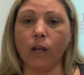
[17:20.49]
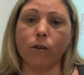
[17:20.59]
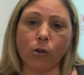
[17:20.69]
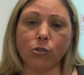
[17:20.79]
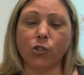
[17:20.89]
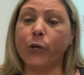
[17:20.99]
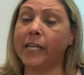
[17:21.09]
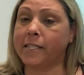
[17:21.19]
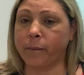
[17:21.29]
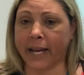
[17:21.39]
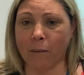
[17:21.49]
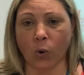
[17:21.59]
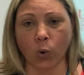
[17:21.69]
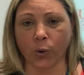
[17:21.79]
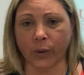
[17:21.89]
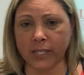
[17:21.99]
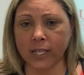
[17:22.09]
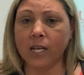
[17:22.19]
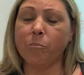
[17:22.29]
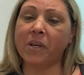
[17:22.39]
Not too early to become awkward,
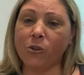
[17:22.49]
but